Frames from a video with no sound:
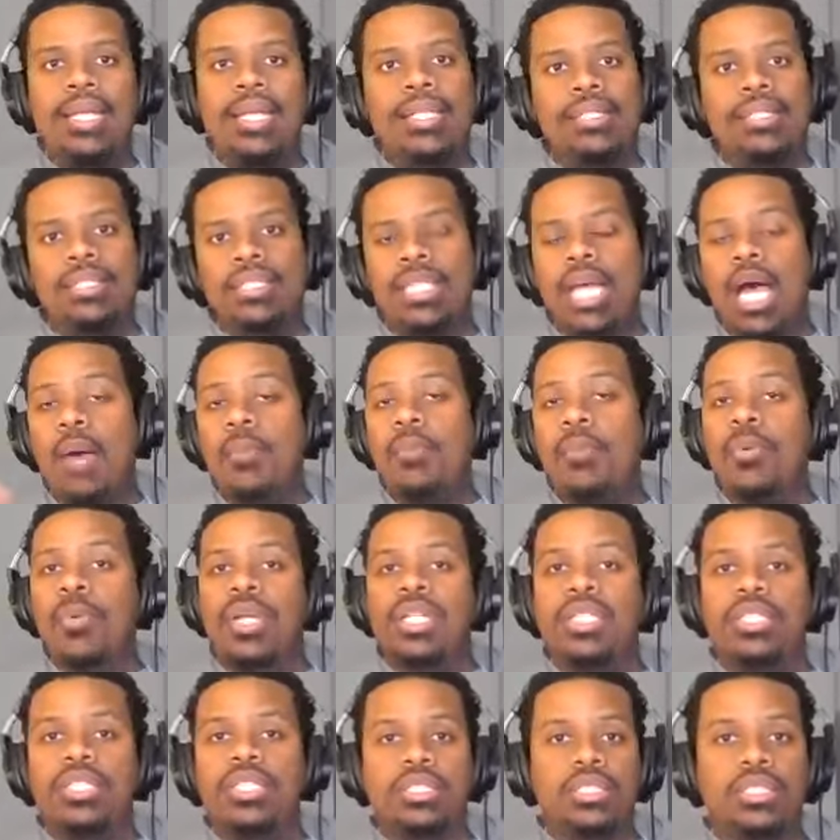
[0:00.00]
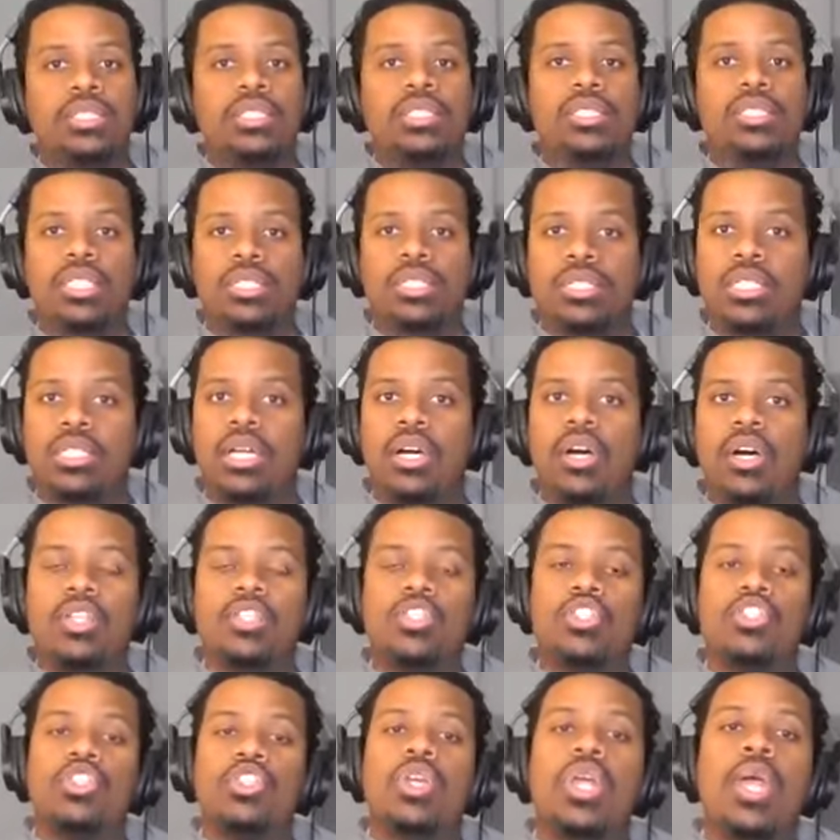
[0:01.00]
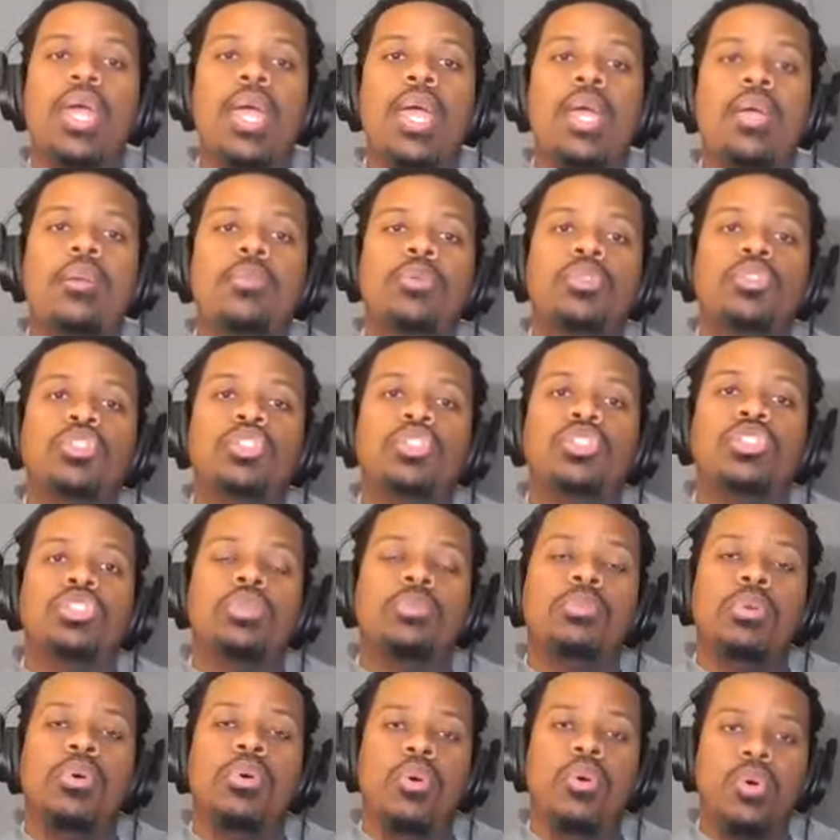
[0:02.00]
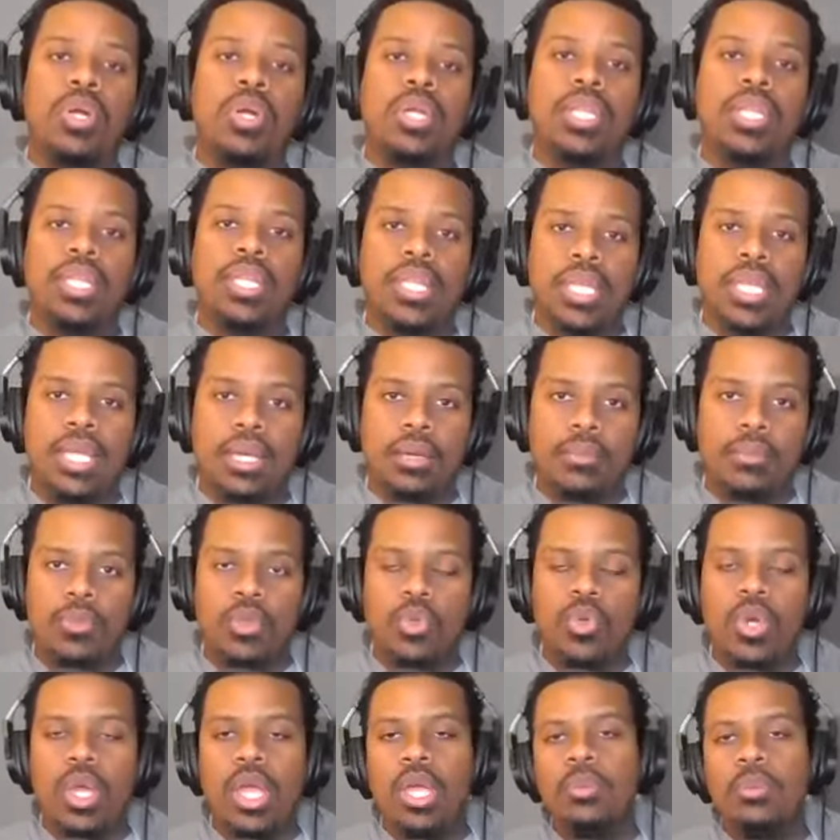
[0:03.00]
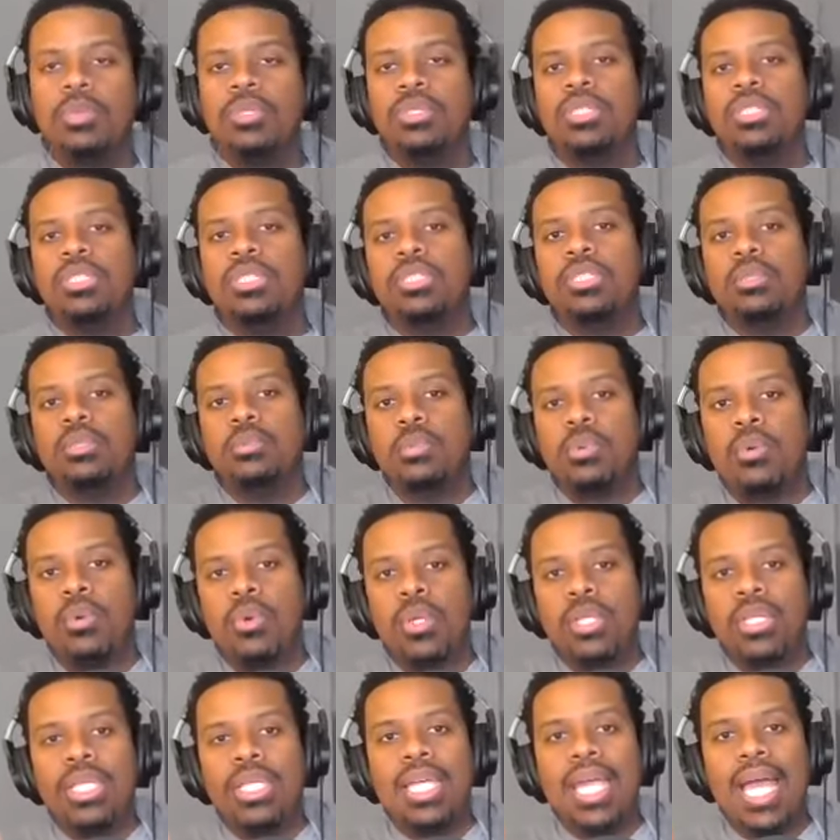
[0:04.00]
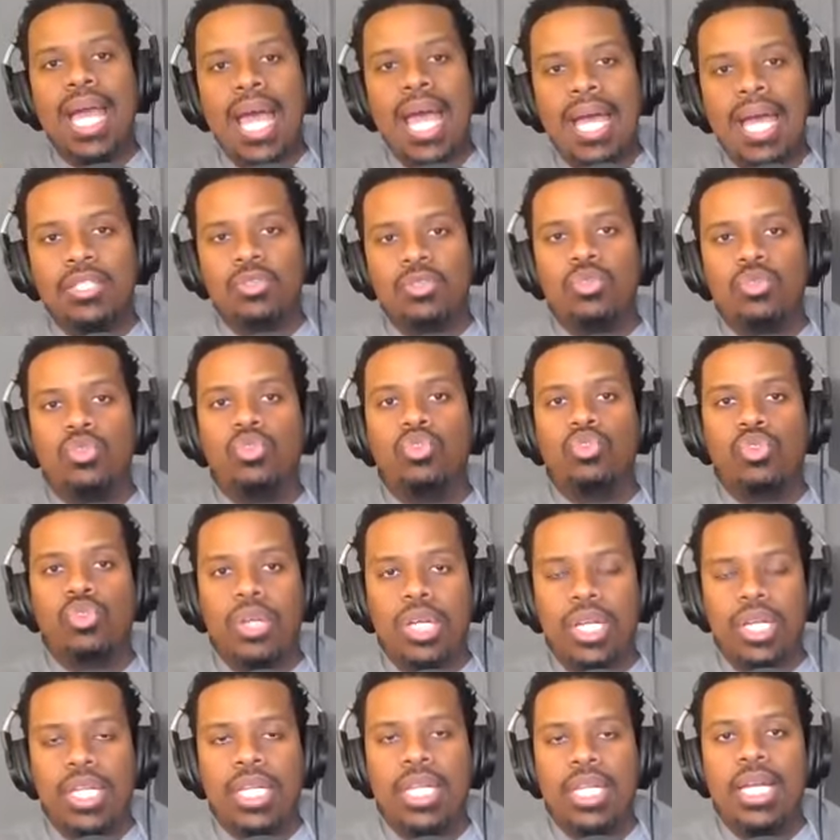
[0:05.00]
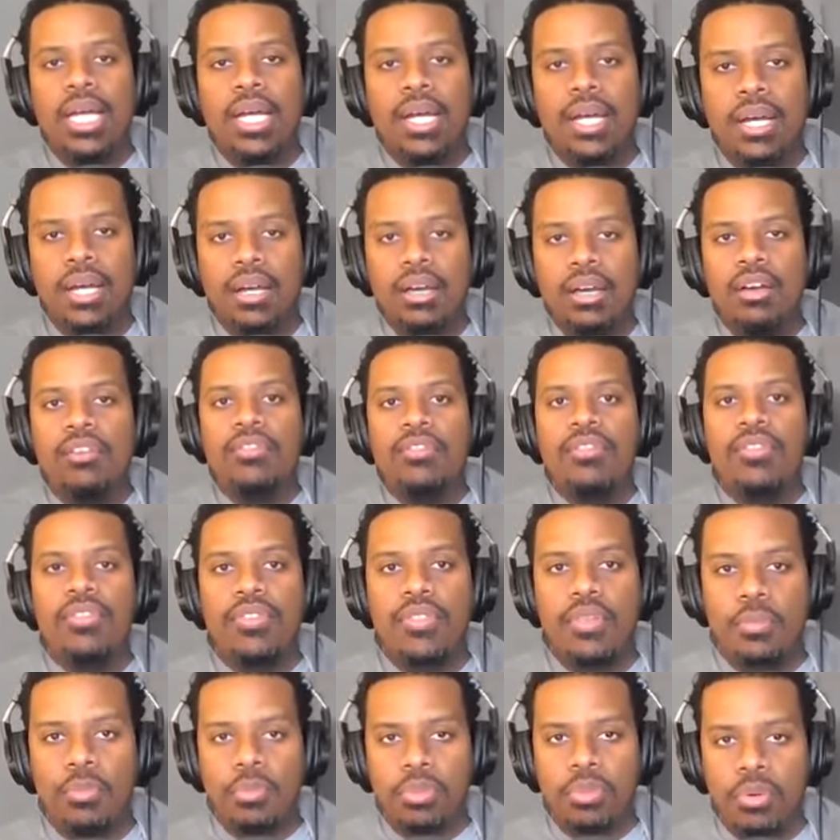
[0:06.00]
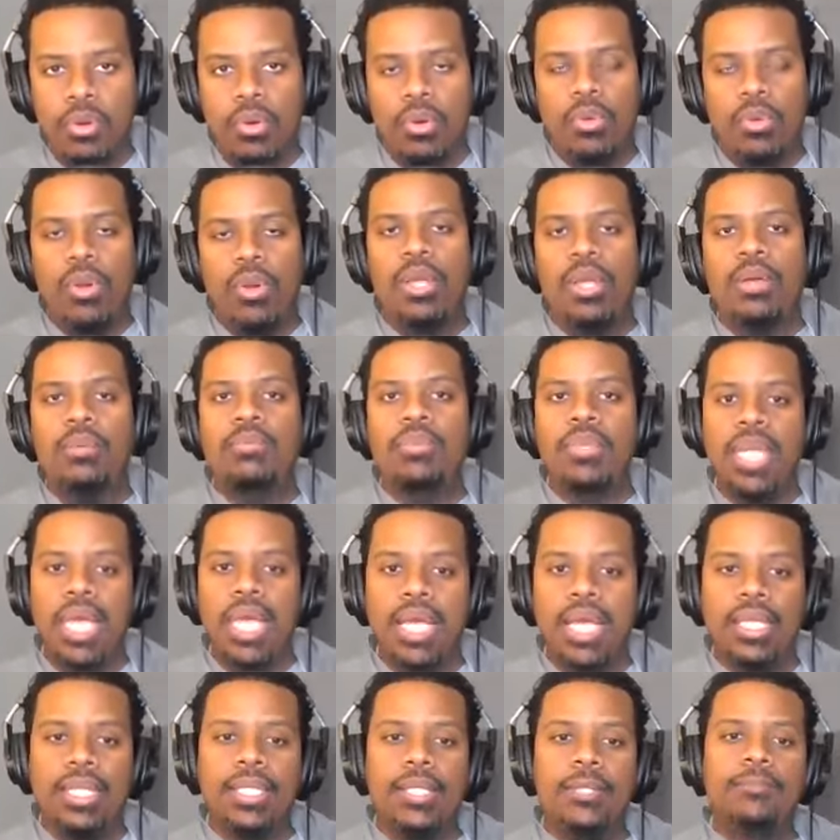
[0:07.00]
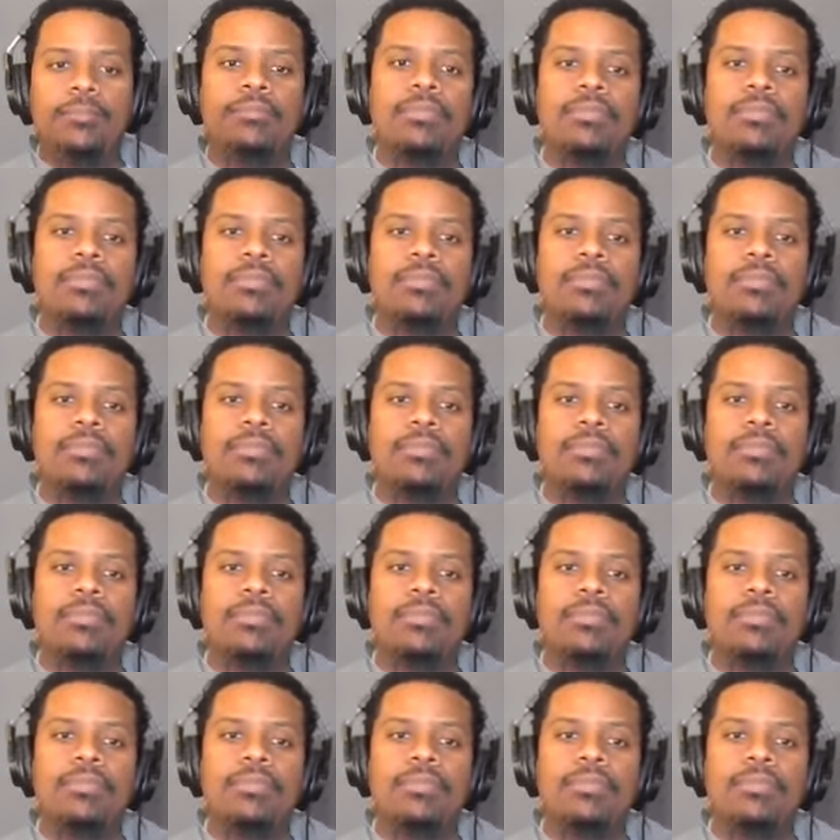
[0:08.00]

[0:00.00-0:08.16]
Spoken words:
Just operations does it all. So you're able to support them. You're able to support the actual running of the program daily.